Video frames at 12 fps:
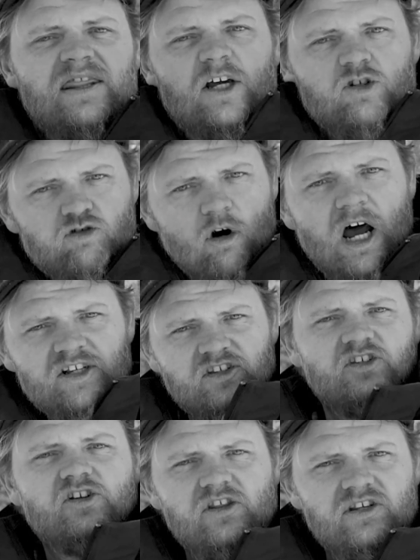that draws
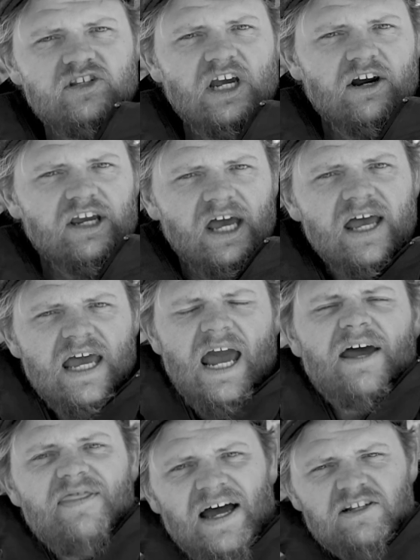us to this area,
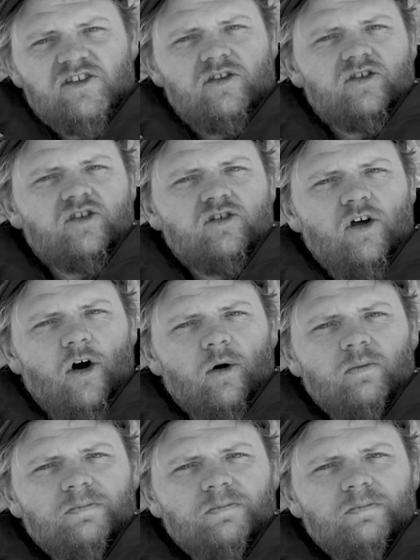and that's the snow.